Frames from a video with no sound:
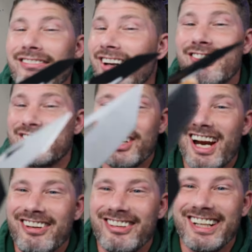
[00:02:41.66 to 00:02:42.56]
I've never
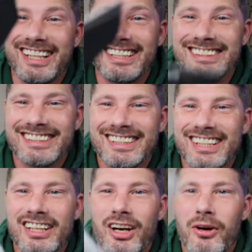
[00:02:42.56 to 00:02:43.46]
tried one of these.
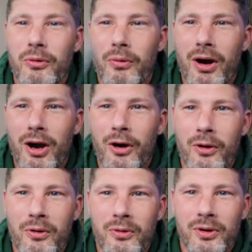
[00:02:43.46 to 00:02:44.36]

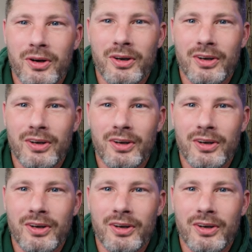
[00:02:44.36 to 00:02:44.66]
Whoa.